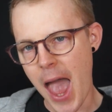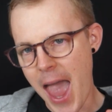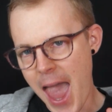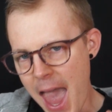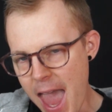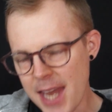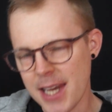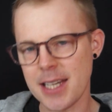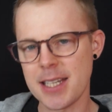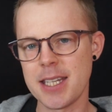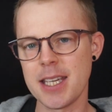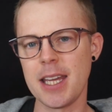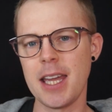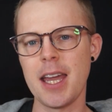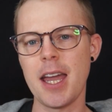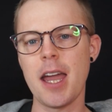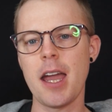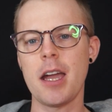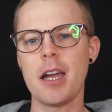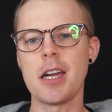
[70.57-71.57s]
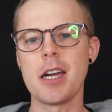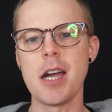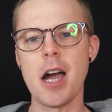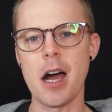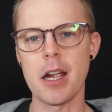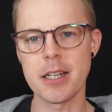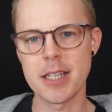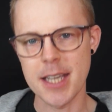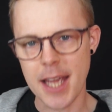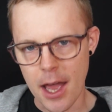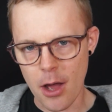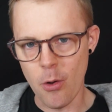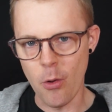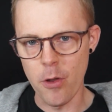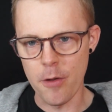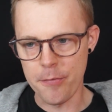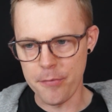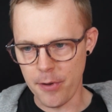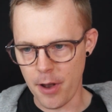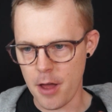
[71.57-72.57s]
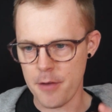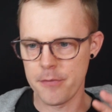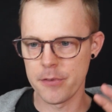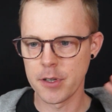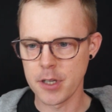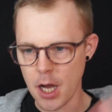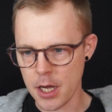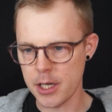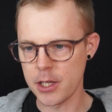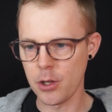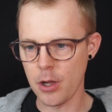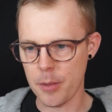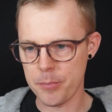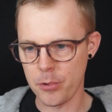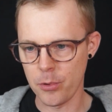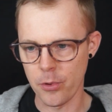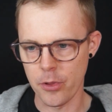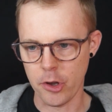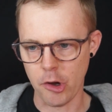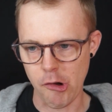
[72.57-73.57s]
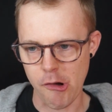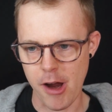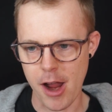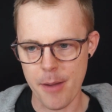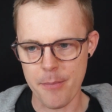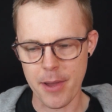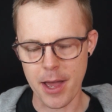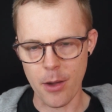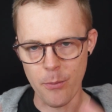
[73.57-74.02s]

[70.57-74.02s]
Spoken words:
editing it, cutting out all the fluff, cutting up all the crap,